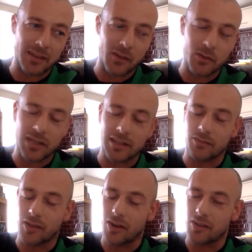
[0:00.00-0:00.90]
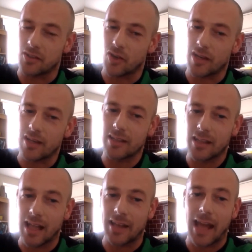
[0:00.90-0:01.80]
all take different kinds of
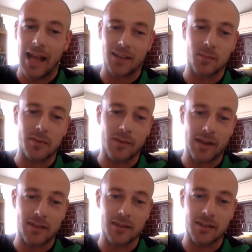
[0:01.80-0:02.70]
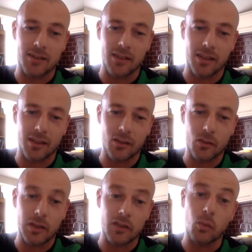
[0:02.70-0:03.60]
training, and that has to be factored into
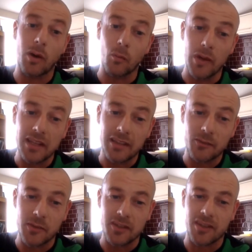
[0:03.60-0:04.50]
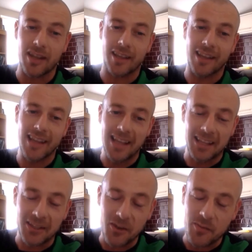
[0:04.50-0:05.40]
1 week, which
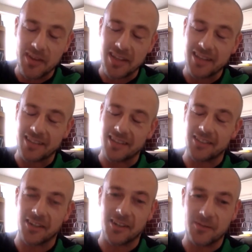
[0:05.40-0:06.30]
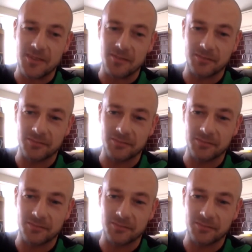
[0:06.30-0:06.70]
cannot be easy at times.